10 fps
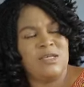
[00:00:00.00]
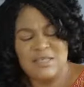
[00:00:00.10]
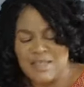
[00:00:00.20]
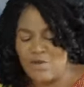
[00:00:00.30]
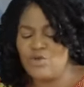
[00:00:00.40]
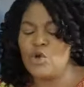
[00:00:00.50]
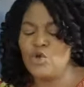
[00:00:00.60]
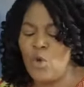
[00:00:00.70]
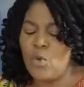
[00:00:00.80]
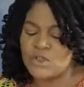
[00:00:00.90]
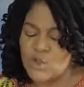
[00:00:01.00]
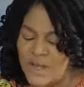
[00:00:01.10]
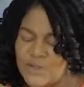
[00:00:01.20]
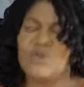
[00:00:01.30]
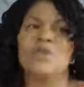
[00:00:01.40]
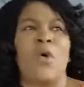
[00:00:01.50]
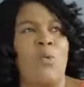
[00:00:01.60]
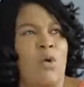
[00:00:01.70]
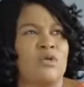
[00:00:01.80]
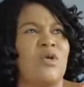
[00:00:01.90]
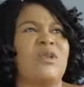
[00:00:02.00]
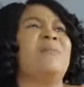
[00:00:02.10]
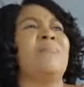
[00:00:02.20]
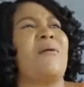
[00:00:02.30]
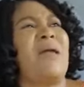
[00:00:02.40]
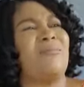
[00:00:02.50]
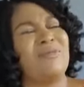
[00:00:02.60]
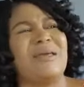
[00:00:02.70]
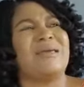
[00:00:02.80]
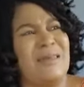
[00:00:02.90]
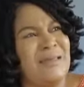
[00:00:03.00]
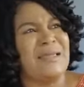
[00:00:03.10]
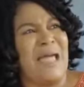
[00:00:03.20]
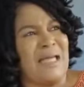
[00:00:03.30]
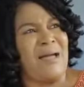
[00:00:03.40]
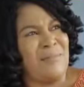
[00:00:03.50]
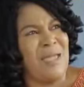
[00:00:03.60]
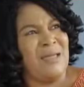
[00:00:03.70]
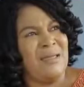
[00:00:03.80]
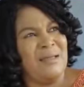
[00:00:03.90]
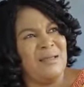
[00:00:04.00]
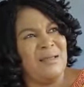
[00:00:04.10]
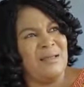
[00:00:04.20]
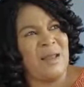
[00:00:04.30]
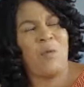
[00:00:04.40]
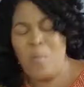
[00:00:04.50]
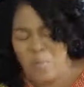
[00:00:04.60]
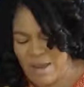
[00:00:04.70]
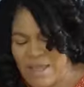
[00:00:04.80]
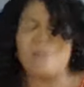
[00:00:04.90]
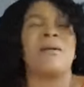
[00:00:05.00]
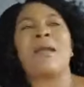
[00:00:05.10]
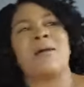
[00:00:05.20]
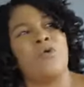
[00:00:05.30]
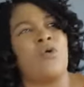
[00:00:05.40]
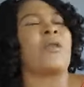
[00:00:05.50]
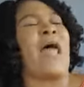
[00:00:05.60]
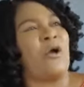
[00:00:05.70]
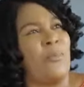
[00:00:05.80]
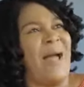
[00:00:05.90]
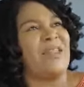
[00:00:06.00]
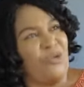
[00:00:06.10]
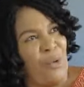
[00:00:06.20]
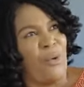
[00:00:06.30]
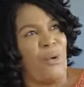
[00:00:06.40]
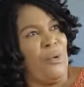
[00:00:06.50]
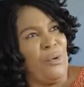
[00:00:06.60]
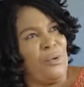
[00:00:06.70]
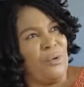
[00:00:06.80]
Is it that you don't know what you are doing or what? Only mala kidding kagabia. Now one boy camera book on ago bad the wrong call.